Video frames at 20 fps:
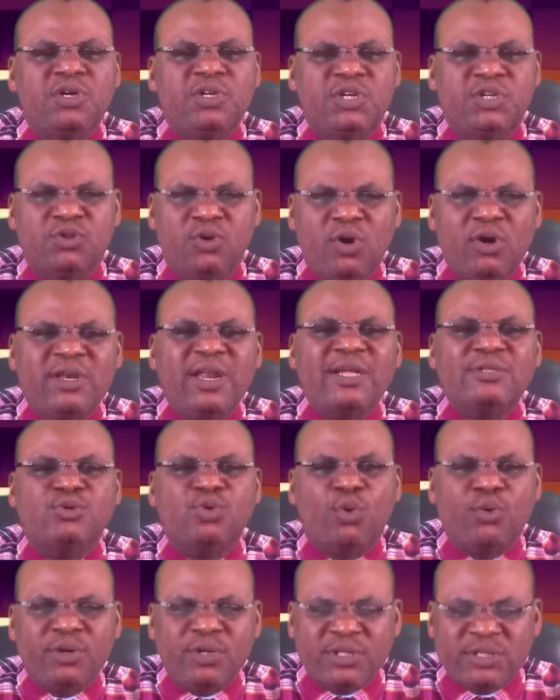in order
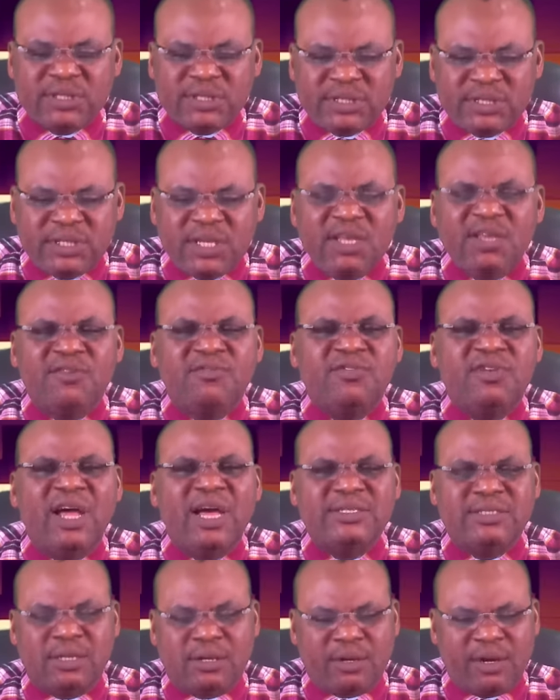to receive
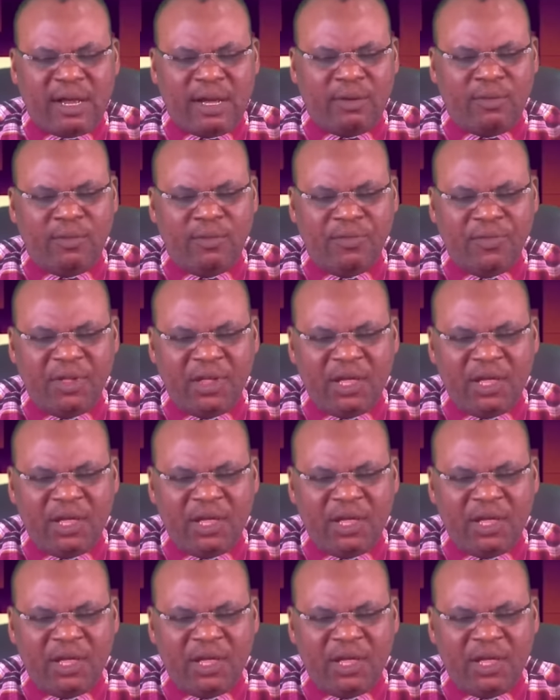that crown.